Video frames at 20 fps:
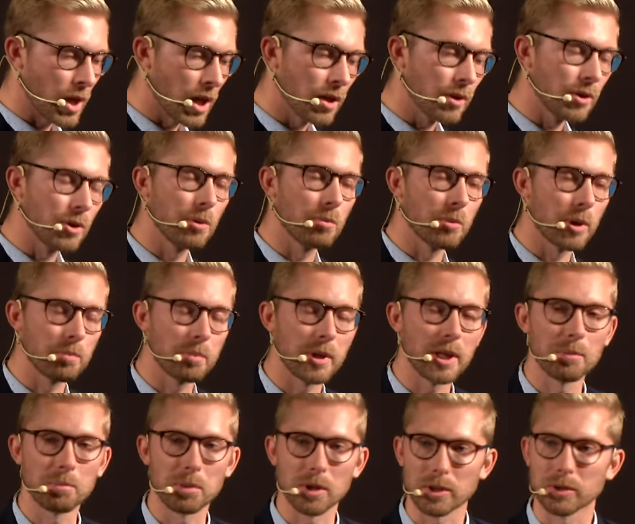human
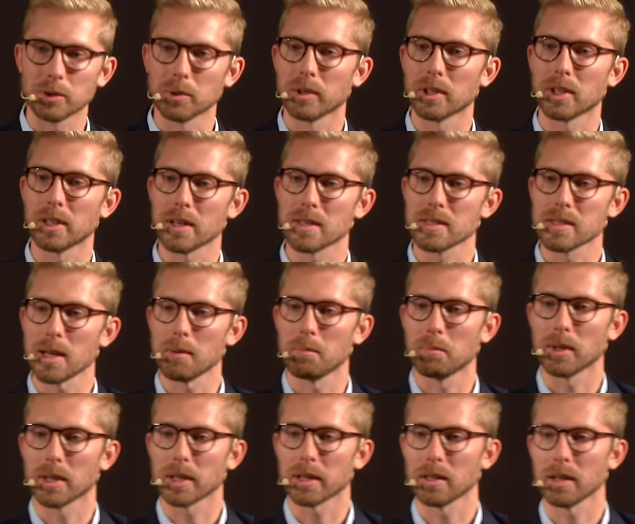people doing the
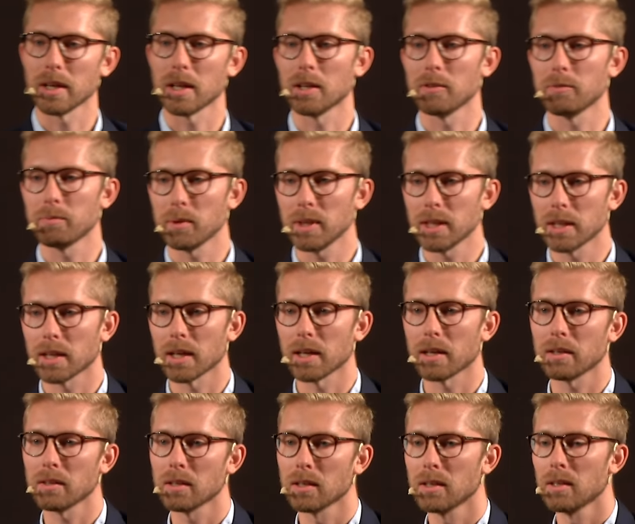assembly. And if we
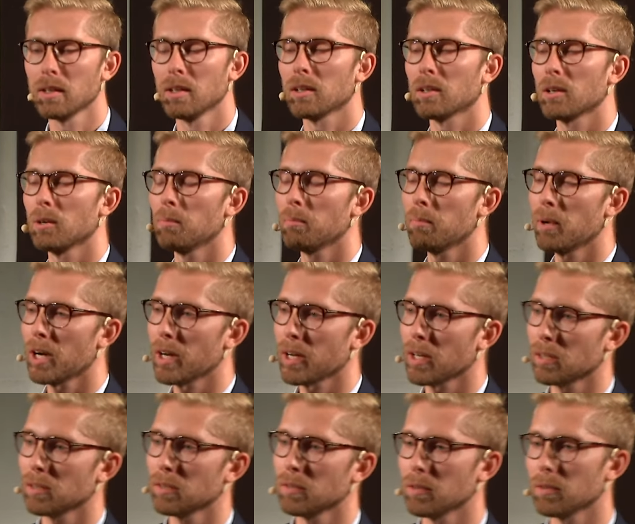can
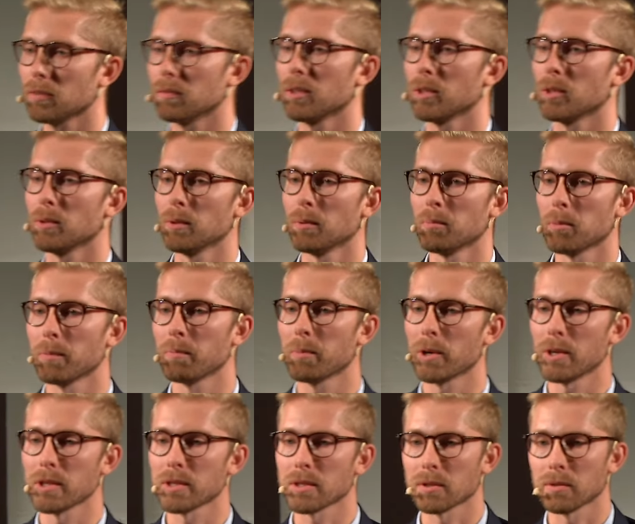combine the human
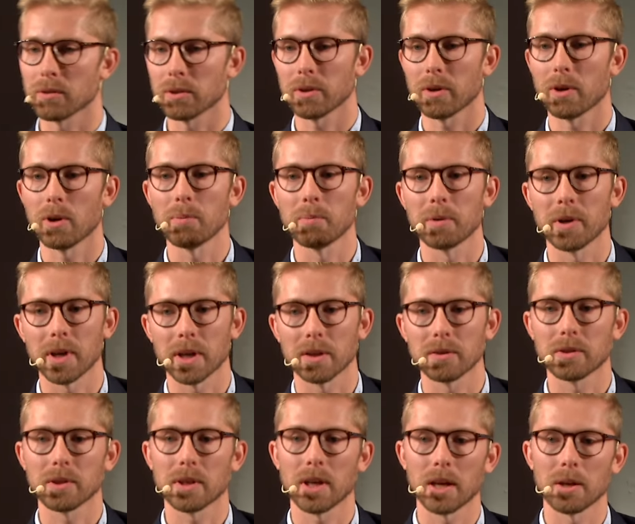person or the operator
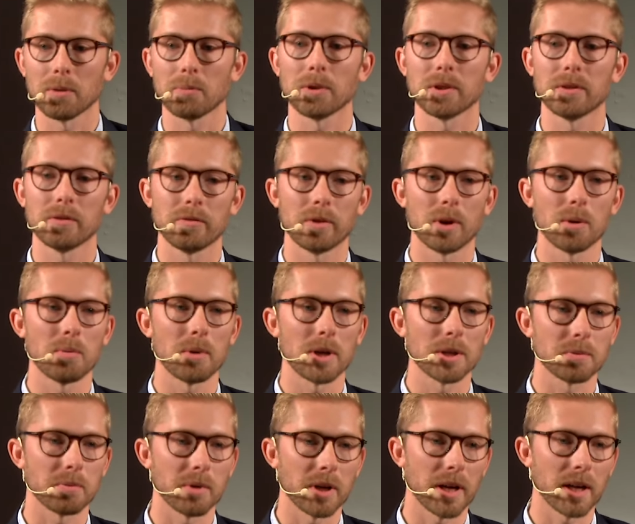together with the
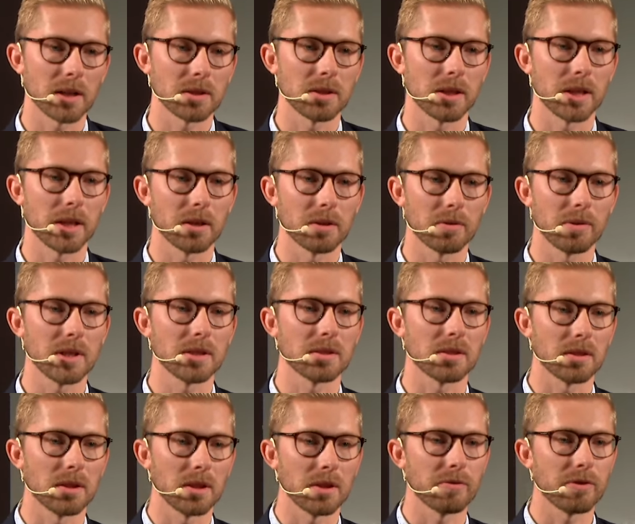robots, we are actually
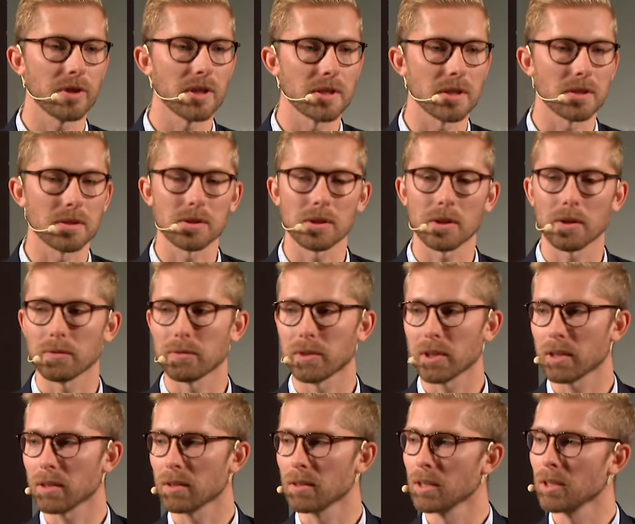increasing the efficiency of
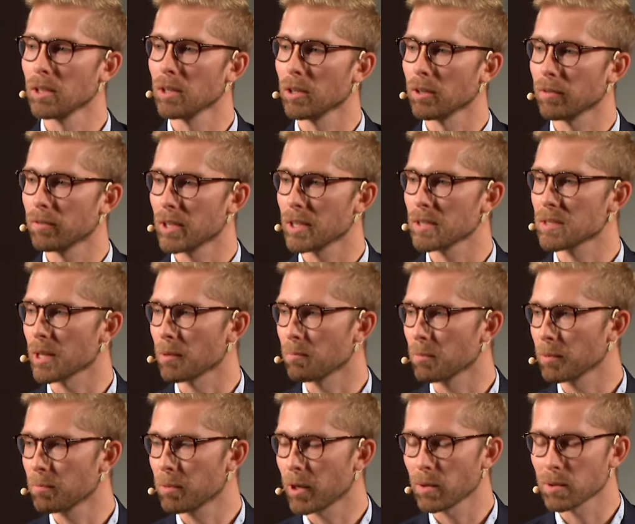the
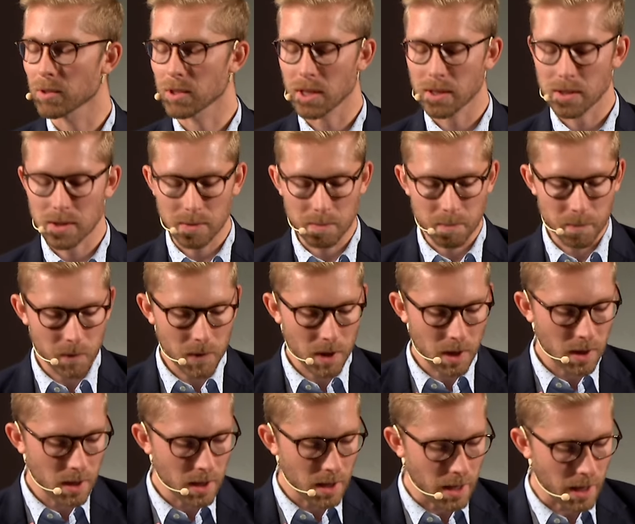assembly process.
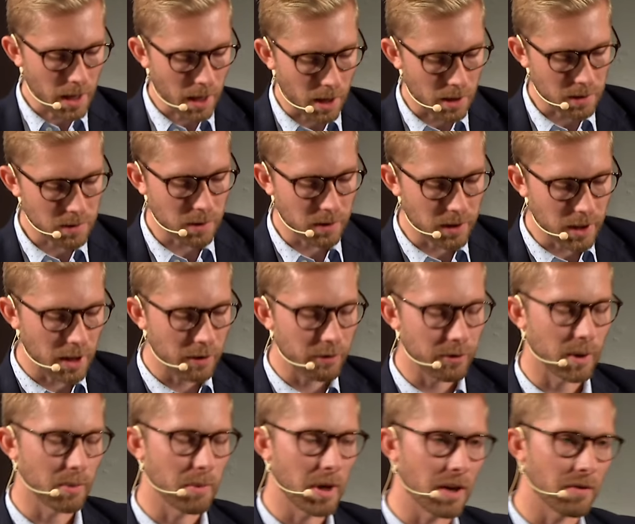So
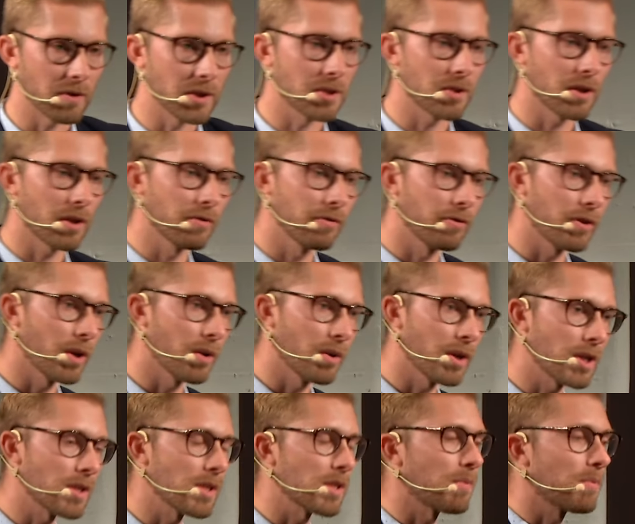therefore we have a strong
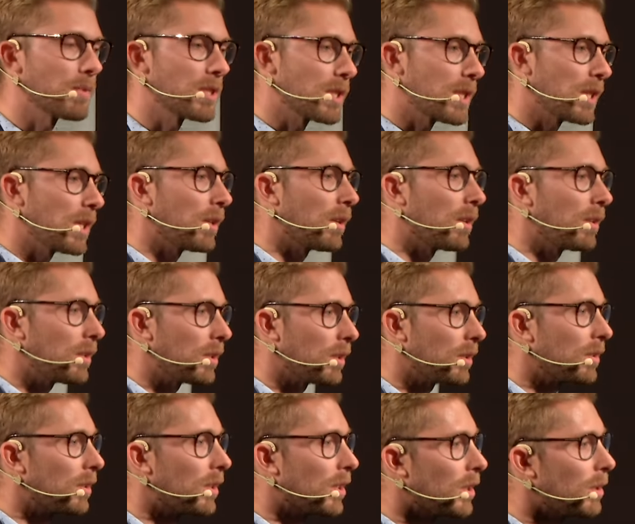focus, and we see
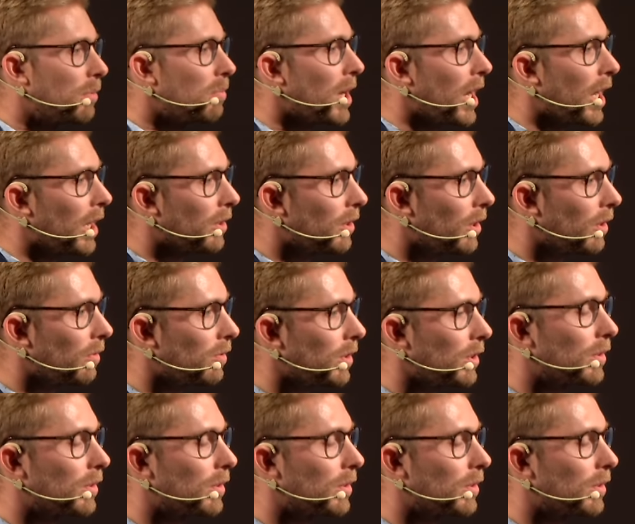a demand of